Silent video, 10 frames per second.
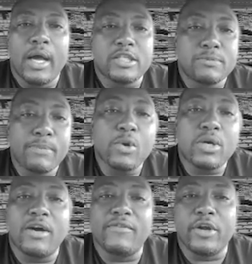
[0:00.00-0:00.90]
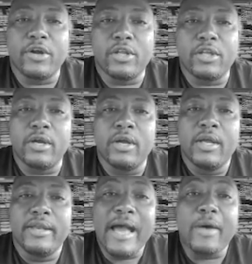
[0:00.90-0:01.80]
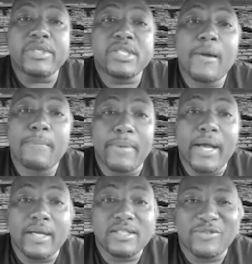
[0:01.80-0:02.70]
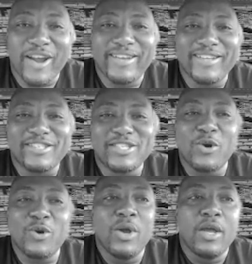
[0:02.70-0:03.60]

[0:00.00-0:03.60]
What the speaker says: spoke of earlier now is compromised, right? And so,